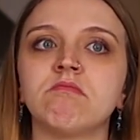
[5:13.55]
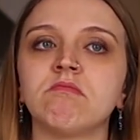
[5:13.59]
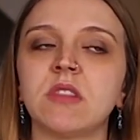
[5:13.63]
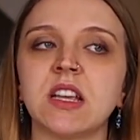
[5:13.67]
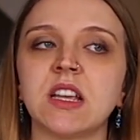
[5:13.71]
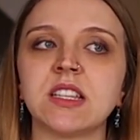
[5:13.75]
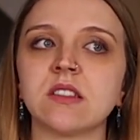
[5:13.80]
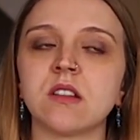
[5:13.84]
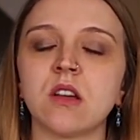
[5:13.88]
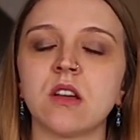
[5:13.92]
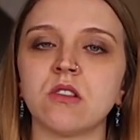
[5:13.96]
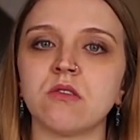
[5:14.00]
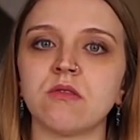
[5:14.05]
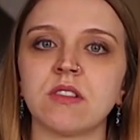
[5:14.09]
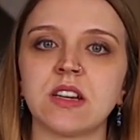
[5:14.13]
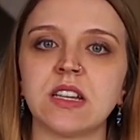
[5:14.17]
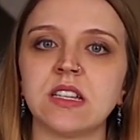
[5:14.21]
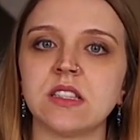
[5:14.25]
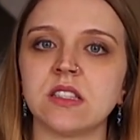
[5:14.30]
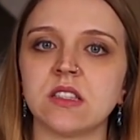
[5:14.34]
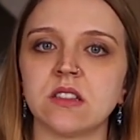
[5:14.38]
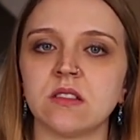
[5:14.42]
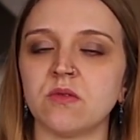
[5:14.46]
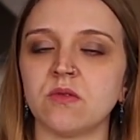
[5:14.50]
There's no
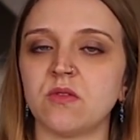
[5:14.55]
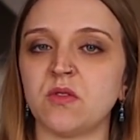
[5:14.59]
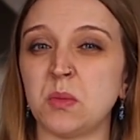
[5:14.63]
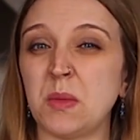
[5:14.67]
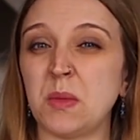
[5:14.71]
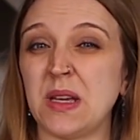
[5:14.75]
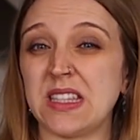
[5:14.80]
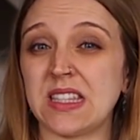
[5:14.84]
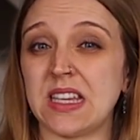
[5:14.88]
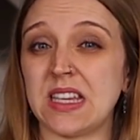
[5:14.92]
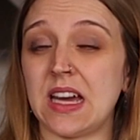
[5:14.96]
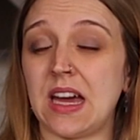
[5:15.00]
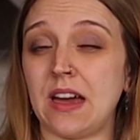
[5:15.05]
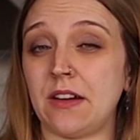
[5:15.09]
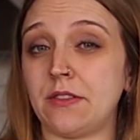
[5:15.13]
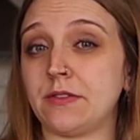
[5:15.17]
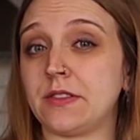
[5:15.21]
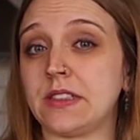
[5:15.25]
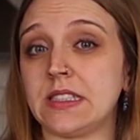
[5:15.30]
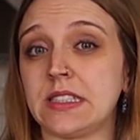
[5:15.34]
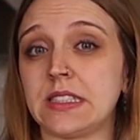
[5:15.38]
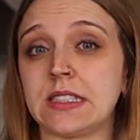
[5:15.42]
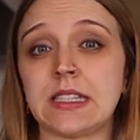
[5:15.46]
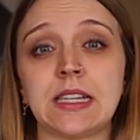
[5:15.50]
reason for me to have
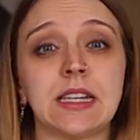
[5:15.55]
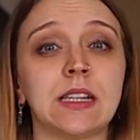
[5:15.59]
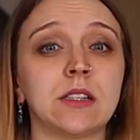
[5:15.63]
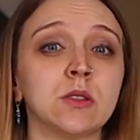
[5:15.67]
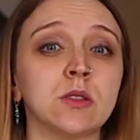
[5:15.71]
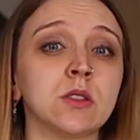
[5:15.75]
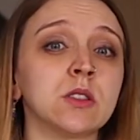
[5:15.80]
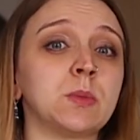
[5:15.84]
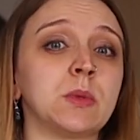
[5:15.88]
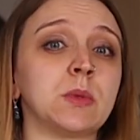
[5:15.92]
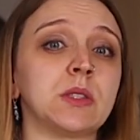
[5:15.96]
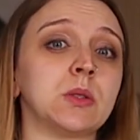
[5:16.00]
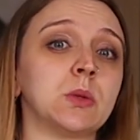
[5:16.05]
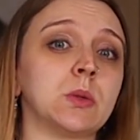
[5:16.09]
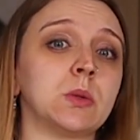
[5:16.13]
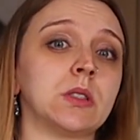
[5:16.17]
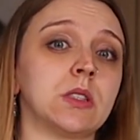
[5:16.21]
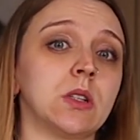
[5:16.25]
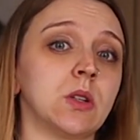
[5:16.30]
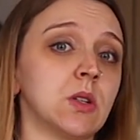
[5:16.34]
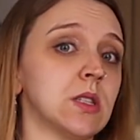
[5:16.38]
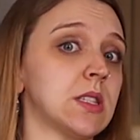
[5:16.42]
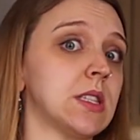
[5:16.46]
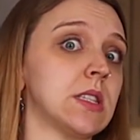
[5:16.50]
to stay in hospital
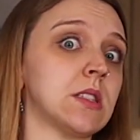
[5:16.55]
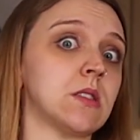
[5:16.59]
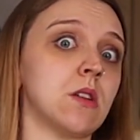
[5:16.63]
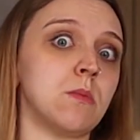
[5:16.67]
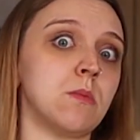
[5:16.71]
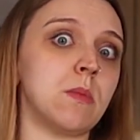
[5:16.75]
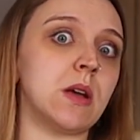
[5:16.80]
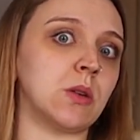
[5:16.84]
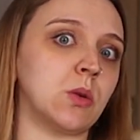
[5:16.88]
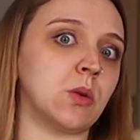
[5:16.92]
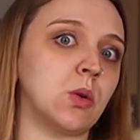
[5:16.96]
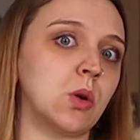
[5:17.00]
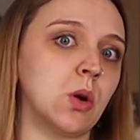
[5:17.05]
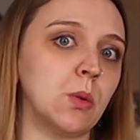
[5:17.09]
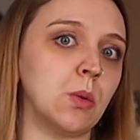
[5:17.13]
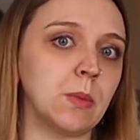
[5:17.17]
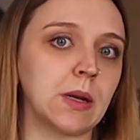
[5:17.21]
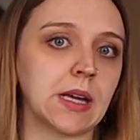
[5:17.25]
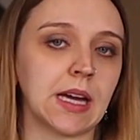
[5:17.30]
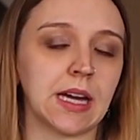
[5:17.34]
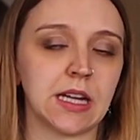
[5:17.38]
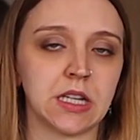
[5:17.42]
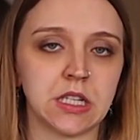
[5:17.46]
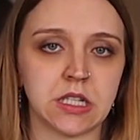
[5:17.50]
as long as there's no medical
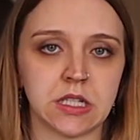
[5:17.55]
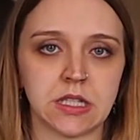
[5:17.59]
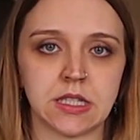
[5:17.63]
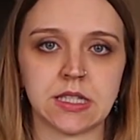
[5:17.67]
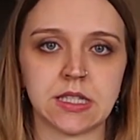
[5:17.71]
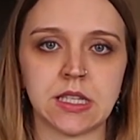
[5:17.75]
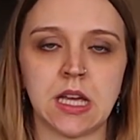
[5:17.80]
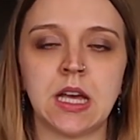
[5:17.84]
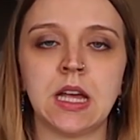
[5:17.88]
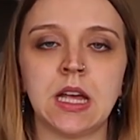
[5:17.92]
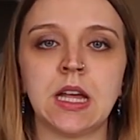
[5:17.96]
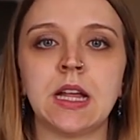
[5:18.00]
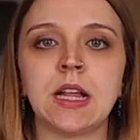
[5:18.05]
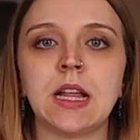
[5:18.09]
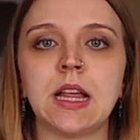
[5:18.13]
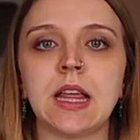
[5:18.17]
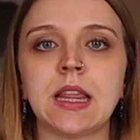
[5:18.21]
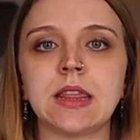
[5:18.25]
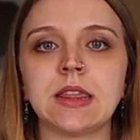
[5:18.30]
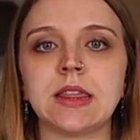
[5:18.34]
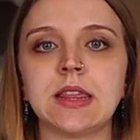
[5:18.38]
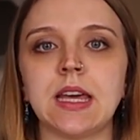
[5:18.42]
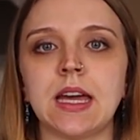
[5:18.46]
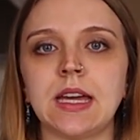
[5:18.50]
complications.
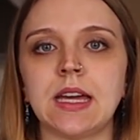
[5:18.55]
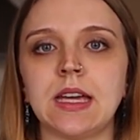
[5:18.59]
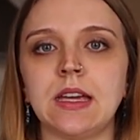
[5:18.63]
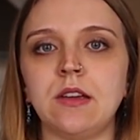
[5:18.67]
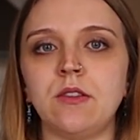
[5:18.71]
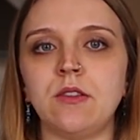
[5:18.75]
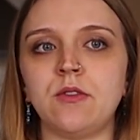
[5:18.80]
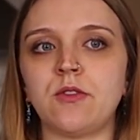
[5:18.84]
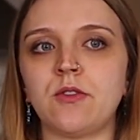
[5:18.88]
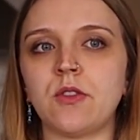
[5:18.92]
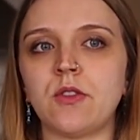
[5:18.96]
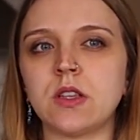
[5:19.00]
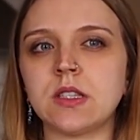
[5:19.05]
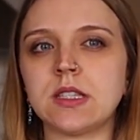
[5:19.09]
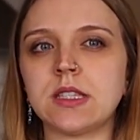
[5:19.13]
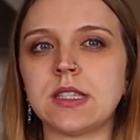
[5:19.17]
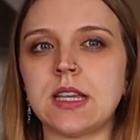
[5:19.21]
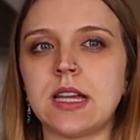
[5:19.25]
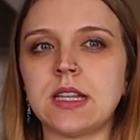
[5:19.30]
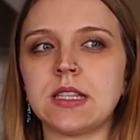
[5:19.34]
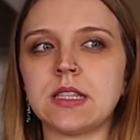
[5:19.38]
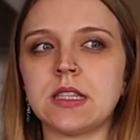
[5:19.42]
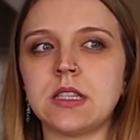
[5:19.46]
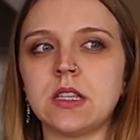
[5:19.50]
They've
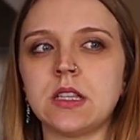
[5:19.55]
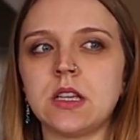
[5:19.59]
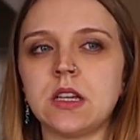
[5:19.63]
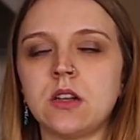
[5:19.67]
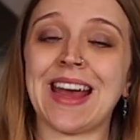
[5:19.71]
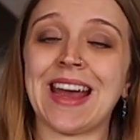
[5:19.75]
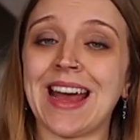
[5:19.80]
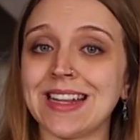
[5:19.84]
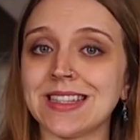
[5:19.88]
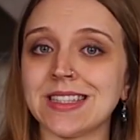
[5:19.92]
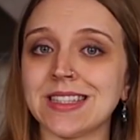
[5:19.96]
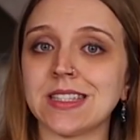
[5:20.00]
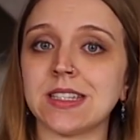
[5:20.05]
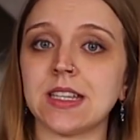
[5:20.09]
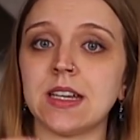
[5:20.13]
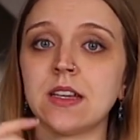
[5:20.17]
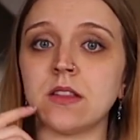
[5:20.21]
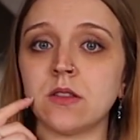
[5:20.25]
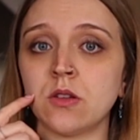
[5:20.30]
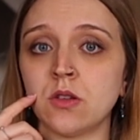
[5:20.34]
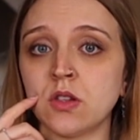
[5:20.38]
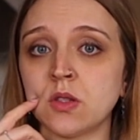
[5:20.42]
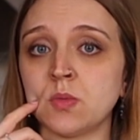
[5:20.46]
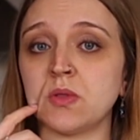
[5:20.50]
said that can stay
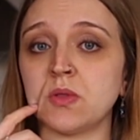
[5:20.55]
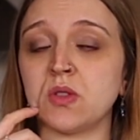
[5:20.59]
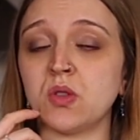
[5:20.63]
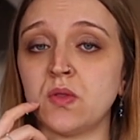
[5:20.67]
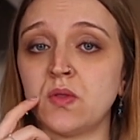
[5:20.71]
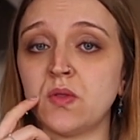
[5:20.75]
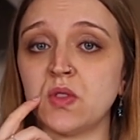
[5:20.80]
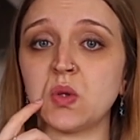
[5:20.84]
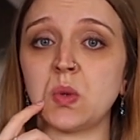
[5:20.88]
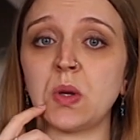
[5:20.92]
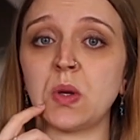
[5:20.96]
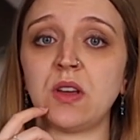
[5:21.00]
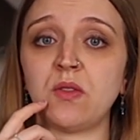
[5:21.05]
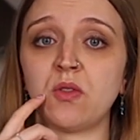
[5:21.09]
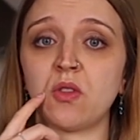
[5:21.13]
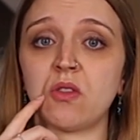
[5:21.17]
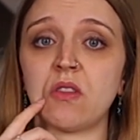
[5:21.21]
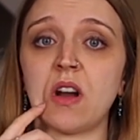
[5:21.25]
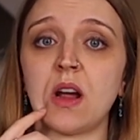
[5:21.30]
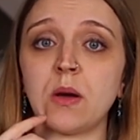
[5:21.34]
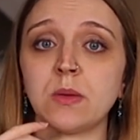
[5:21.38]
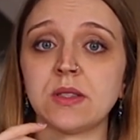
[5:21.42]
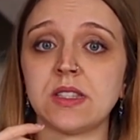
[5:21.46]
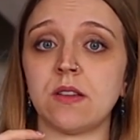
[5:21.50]
in the hospital for
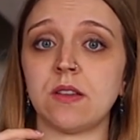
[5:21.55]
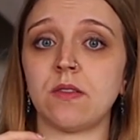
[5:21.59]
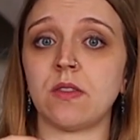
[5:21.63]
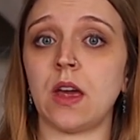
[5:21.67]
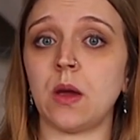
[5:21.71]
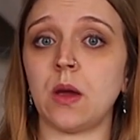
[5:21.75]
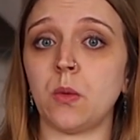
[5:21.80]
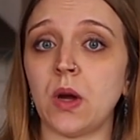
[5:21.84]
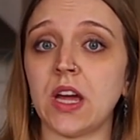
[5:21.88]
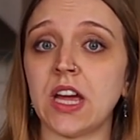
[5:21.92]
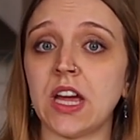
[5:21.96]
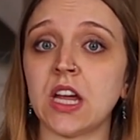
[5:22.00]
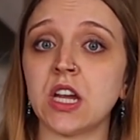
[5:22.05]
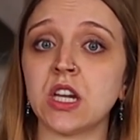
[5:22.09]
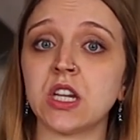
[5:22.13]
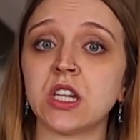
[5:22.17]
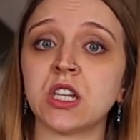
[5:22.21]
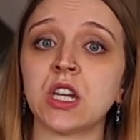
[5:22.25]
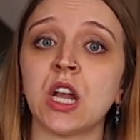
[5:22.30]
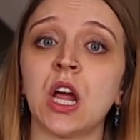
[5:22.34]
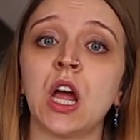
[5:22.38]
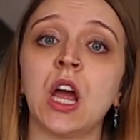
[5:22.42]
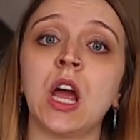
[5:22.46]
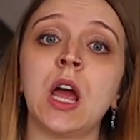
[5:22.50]
24 hours if they
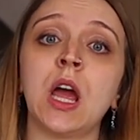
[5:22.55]
wish,